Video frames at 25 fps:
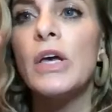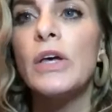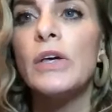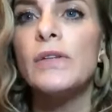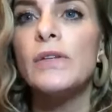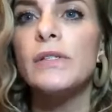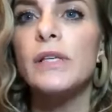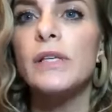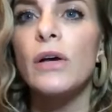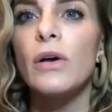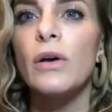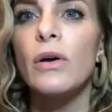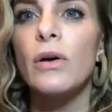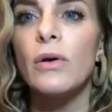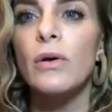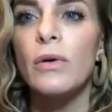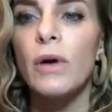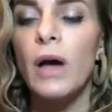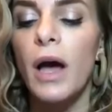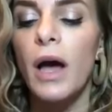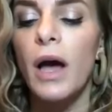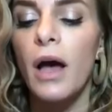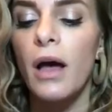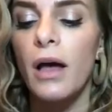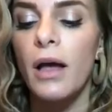So
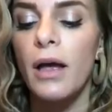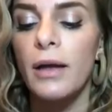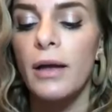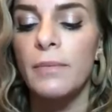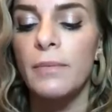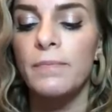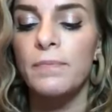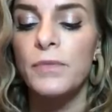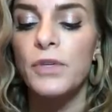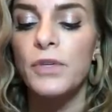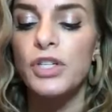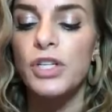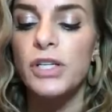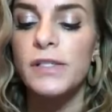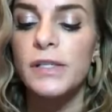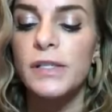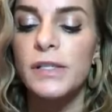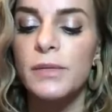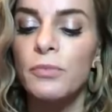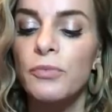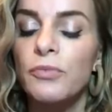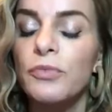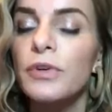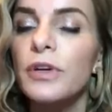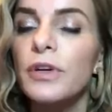she has
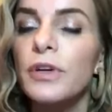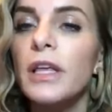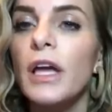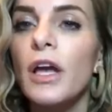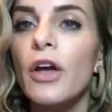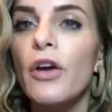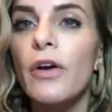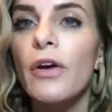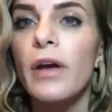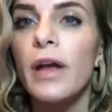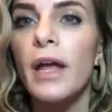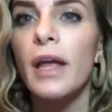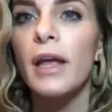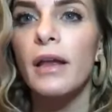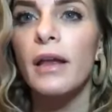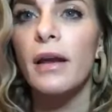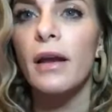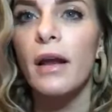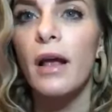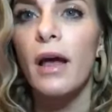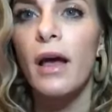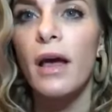some really great